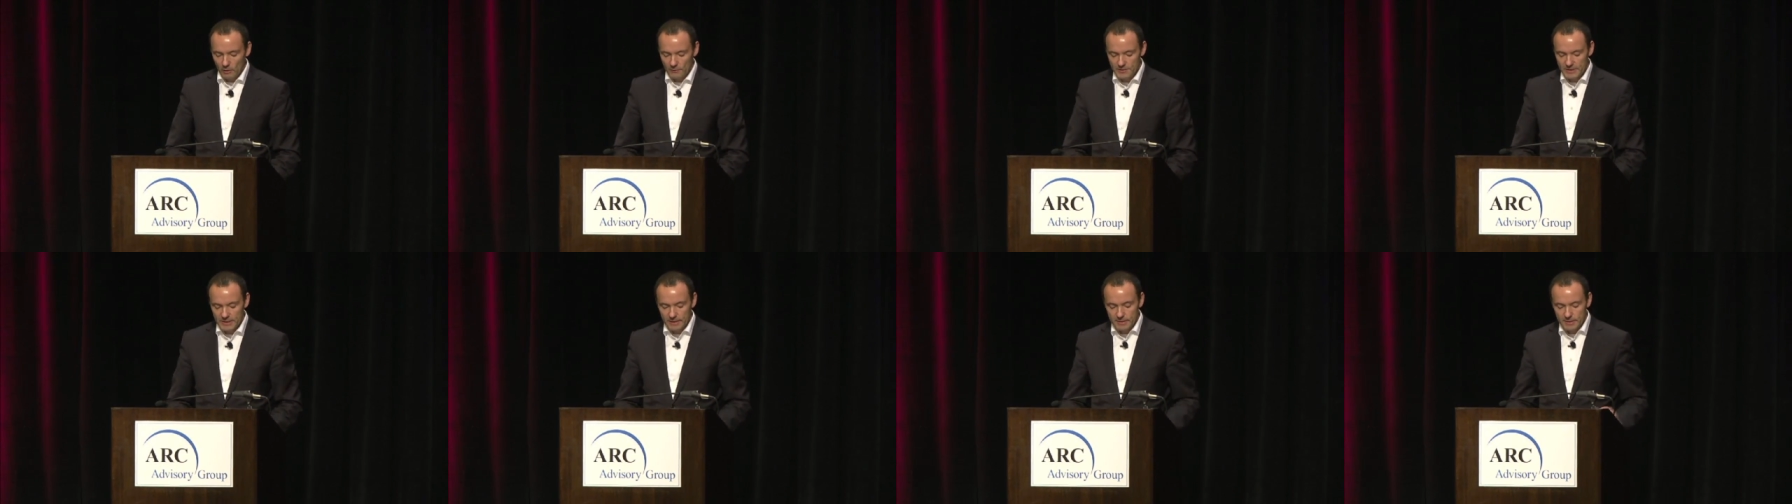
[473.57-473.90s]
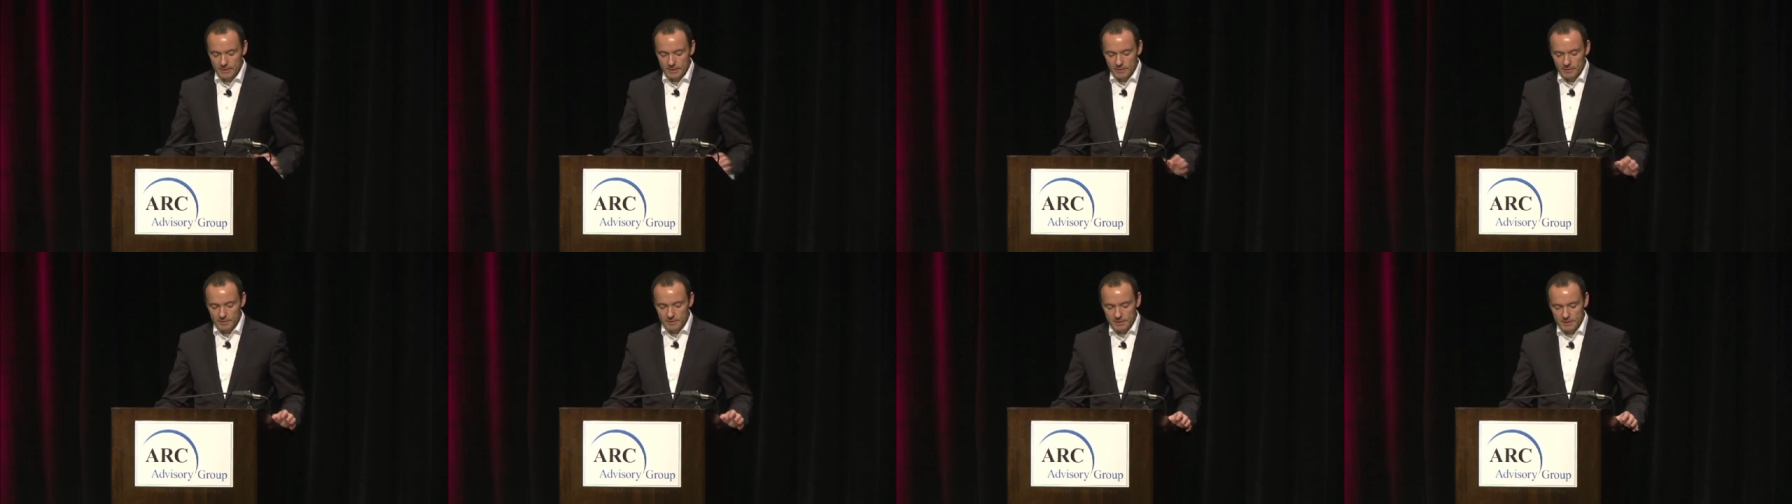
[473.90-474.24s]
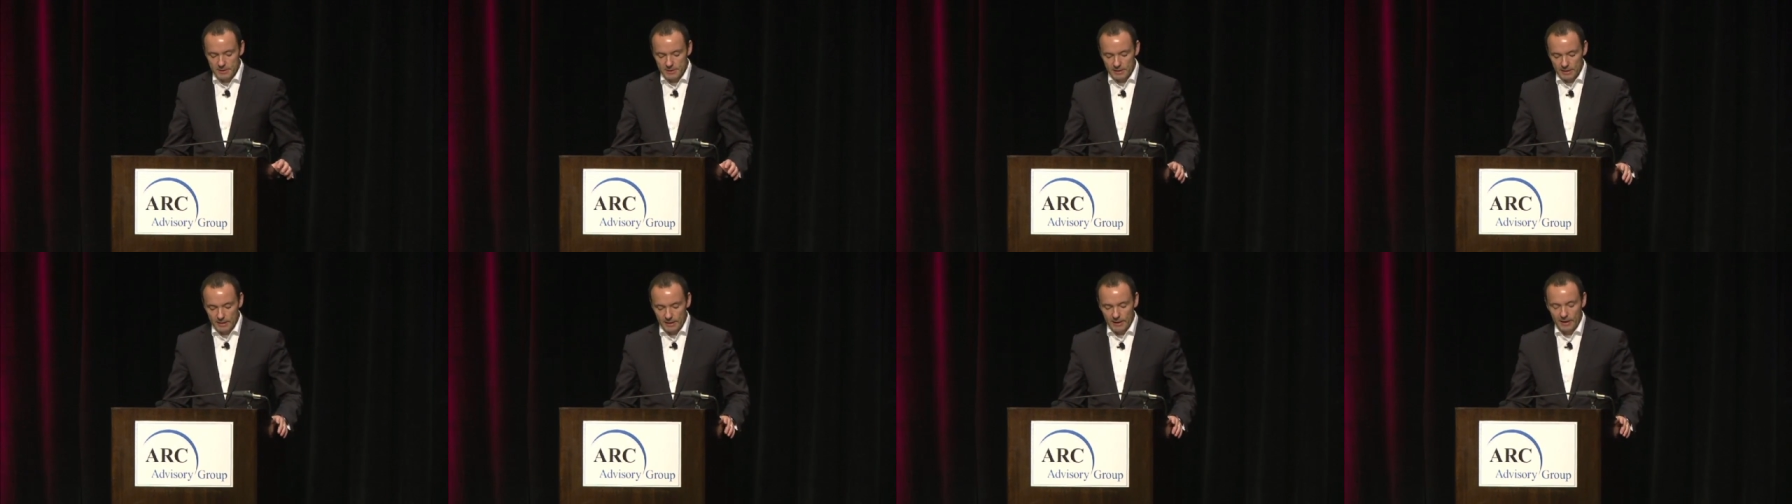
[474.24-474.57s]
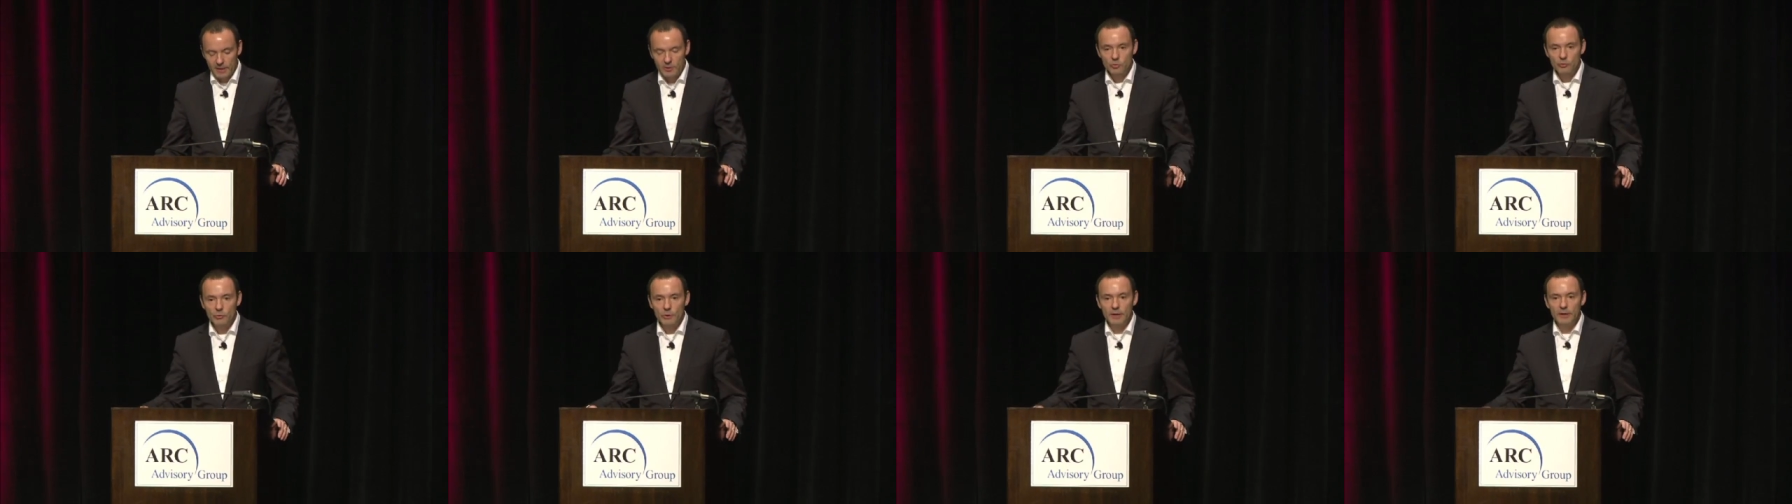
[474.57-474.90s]
of sensors,
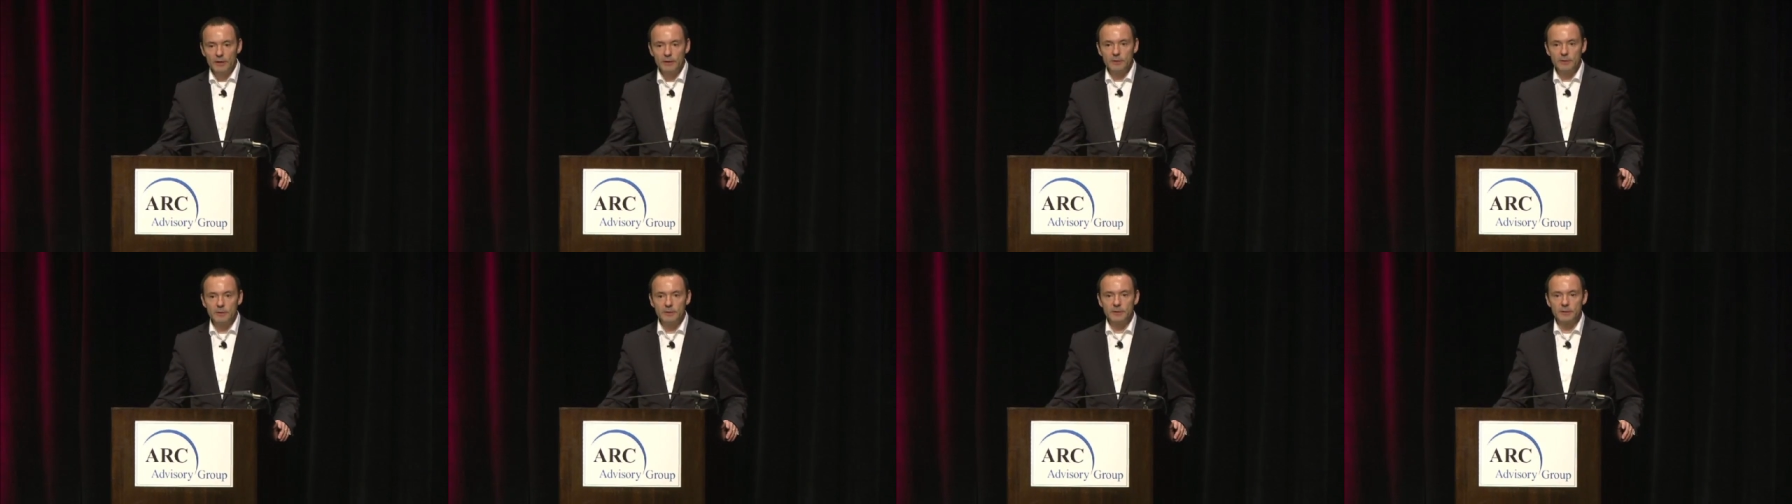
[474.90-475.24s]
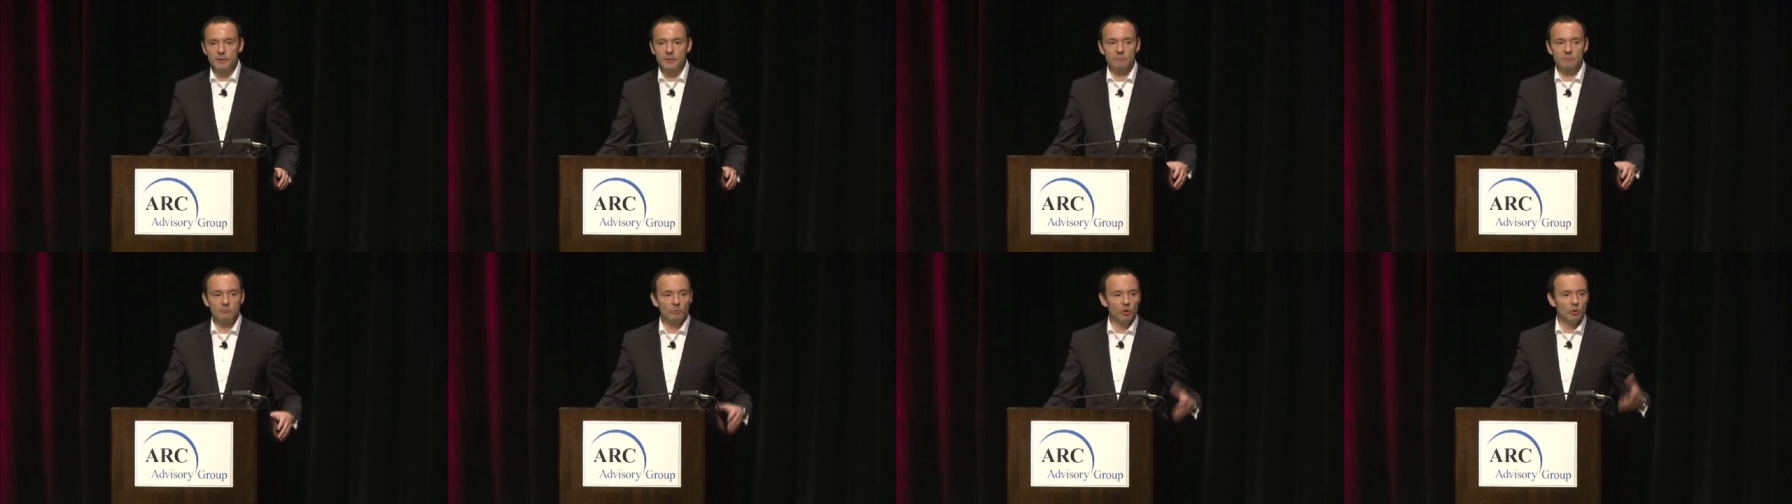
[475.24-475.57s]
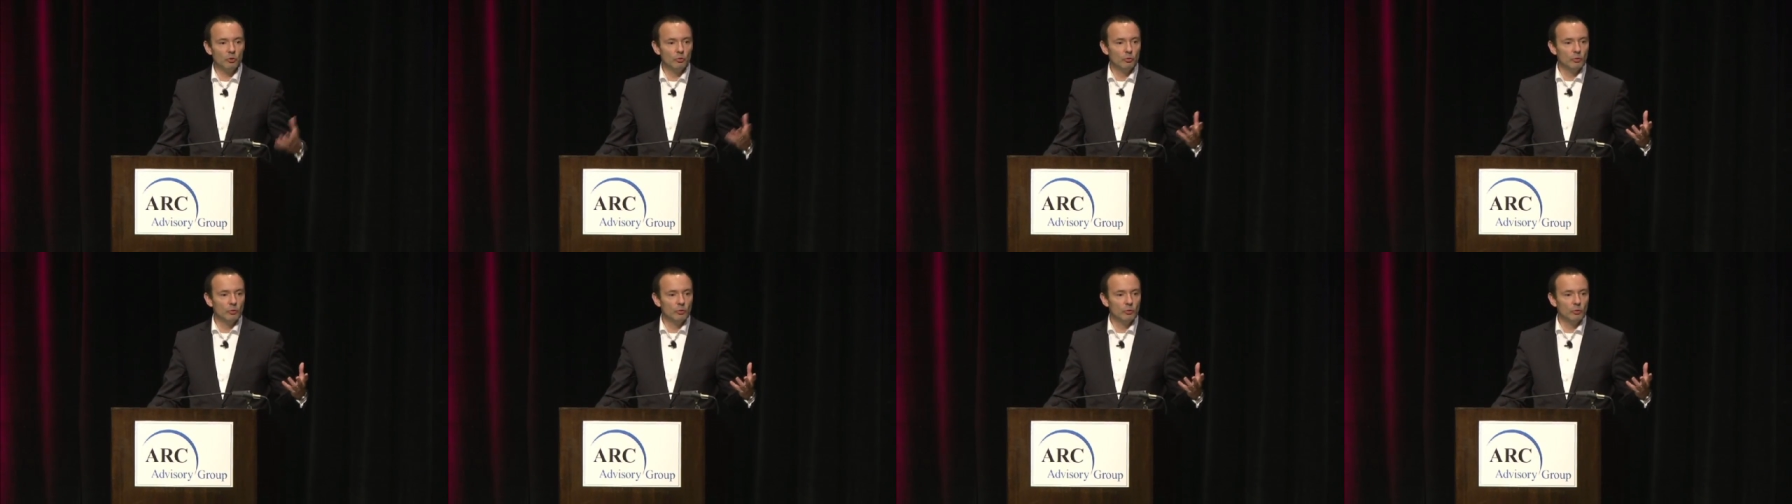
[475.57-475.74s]
actuators,